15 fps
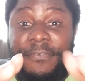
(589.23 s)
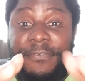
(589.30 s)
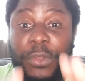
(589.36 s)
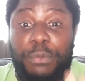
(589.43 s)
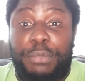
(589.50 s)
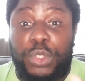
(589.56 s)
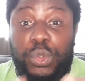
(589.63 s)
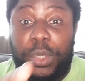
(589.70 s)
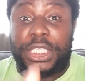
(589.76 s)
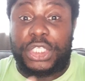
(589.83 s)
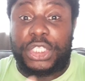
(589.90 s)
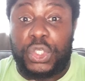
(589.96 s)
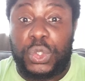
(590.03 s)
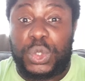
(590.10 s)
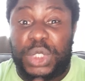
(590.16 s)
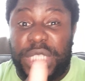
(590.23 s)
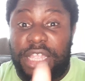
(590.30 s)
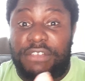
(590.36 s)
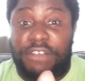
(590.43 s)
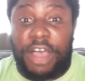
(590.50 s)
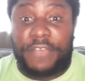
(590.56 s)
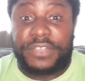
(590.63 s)
between the 2
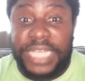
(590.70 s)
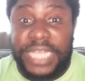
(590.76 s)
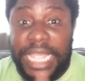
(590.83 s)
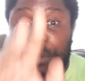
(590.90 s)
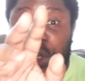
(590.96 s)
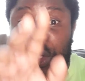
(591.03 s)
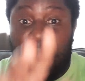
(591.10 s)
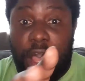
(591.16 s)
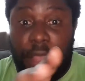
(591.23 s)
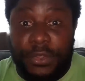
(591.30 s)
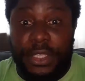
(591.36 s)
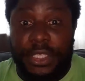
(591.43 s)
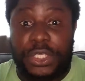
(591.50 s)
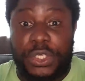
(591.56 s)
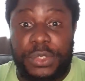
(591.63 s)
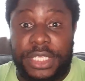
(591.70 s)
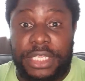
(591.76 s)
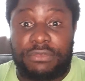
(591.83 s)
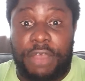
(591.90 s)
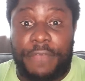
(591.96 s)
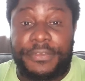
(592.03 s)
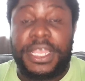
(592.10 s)
centre-halves and let him look after the 2 centre-halves
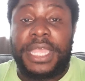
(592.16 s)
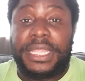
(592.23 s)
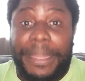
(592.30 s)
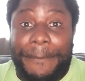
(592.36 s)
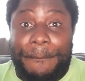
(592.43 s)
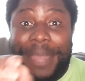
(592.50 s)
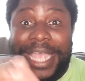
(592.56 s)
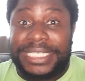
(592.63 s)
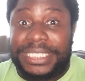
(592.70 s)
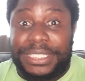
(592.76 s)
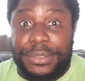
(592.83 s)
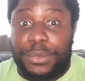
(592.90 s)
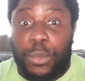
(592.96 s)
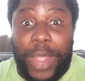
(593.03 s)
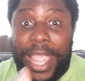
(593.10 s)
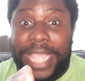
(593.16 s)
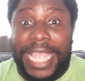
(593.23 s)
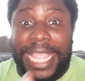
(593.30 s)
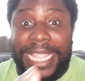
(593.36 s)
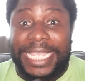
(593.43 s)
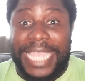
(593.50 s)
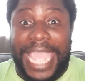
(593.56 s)
the best way that he
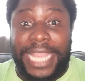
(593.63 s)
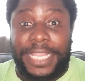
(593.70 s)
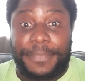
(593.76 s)
can.